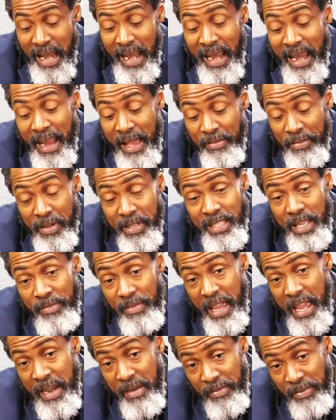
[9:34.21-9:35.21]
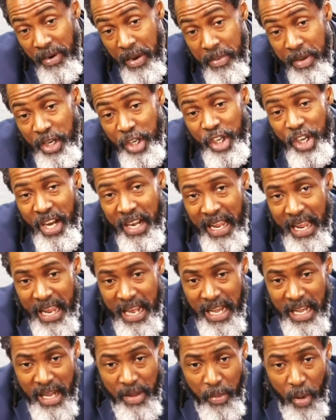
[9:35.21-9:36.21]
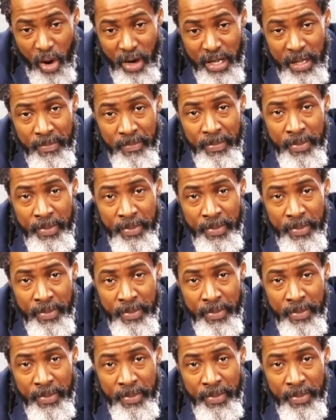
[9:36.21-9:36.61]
levels of inflammation in the body.